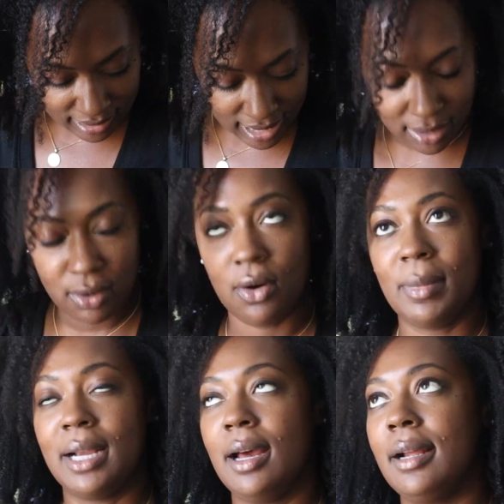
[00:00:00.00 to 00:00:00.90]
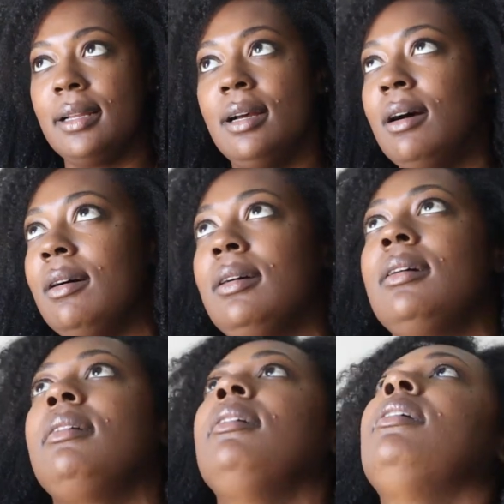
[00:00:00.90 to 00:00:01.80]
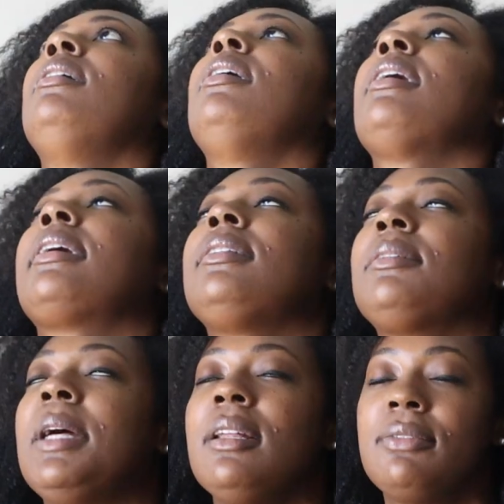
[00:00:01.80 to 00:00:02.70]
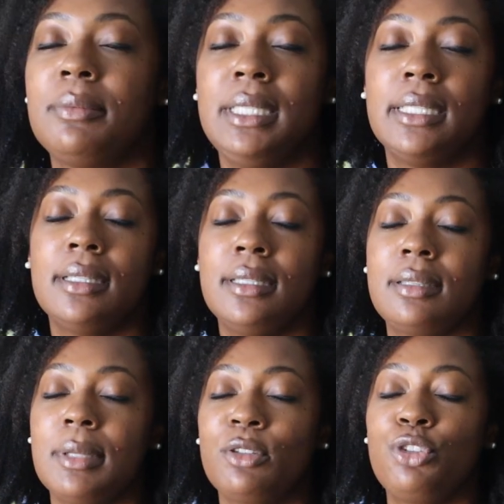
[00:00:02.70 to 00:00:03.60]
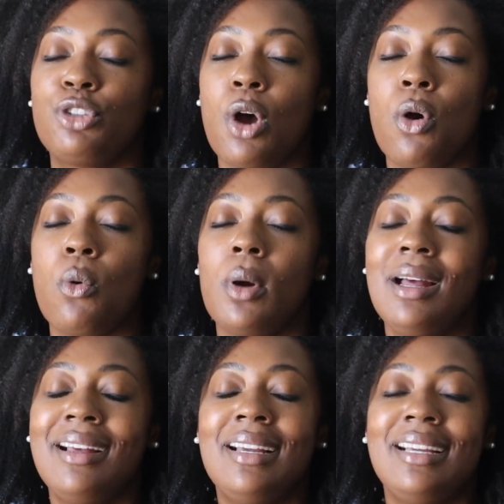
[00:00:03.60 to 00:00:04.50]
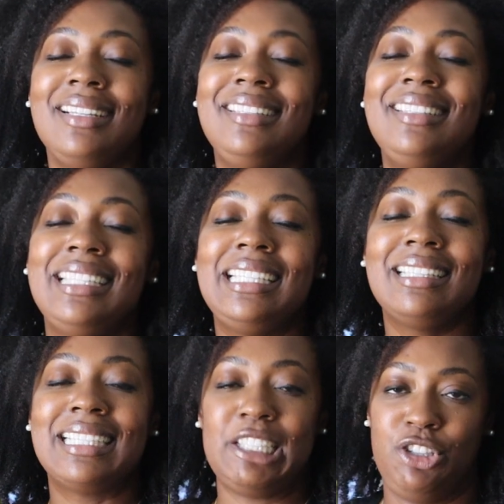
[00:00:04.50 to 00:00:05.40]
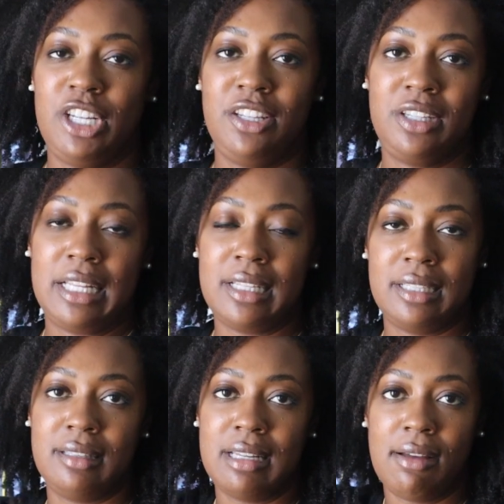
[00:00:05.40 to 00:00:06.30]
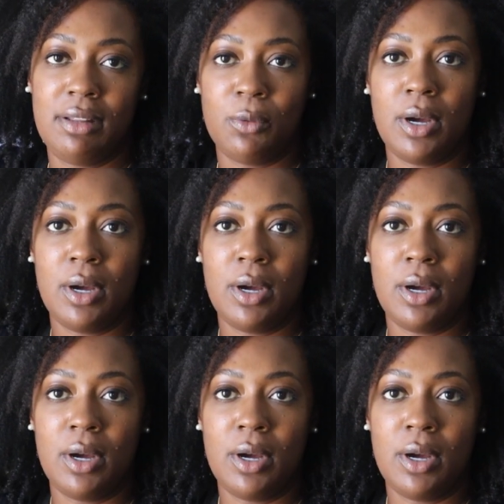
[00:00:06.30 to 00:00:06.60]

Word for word: candle, oh my God, I can, oh, I can smell it from here. It smells so delicious. And this is definitely